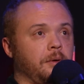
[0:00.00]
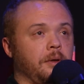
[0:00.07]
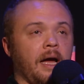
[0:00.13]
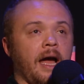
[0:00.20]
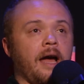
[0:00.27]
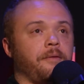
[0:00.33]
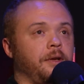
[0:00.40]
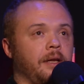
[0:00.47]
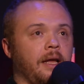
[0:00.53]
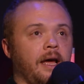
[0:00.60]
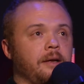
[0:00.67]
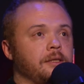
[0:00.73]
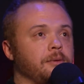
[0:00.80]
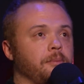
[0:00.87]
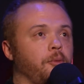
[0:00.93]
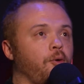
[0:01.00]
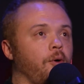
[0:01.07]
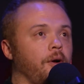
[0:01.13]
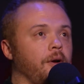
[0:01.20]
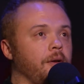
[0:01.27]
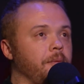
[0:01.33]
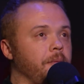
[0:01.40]
having that
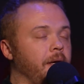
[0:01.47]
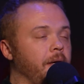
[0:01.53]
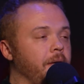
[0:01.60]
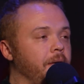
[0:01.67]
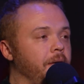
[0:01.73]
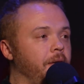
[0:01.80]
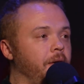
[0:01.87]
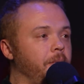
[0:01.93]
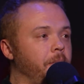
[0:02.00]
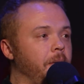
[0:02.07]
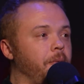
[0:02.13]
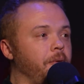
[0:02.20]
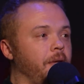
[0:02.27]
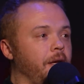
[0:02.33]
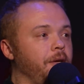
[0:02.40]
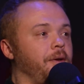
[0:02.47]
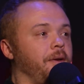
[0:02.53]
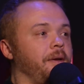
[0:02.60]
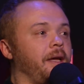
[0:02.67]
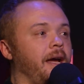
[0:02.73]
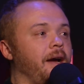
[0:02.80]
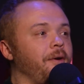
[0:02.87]
support and like people that you
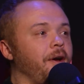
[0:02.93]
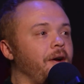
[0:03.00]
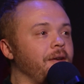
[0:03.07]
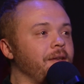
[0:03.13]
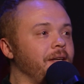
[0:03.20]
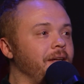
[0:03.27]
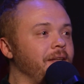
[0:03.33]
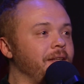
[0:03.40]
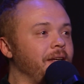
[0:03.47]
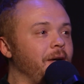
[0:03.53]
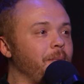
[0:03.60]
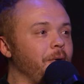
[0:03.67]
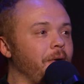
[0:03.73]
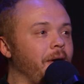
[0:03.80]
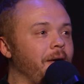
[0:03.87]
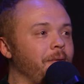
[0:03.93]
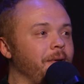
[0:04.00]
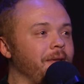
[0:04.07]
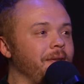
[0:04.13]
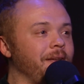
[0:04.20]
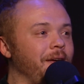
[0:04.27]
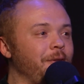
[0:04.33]
can count on to help you out
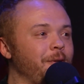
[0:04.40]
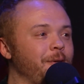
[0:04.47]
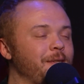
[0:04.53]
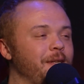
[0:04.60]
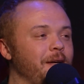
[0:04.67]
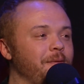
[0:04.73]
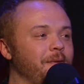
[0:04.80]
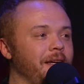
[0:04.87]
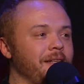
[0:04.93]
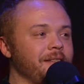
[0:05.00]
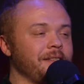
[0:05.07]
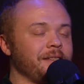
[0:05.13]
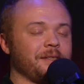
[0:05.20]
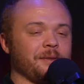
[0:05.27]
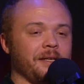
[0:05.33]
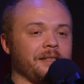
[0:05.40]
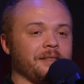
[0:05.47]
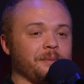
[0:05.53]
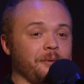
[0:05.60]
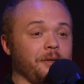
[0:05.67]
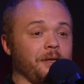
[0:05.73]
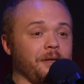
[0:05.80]
on those tough days is
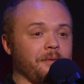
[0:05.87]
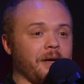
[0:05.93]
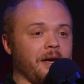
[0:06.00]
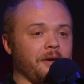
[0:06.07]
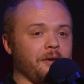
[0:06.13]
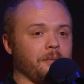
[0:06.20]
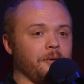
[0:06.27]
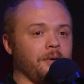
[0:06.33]
pretty invaluable.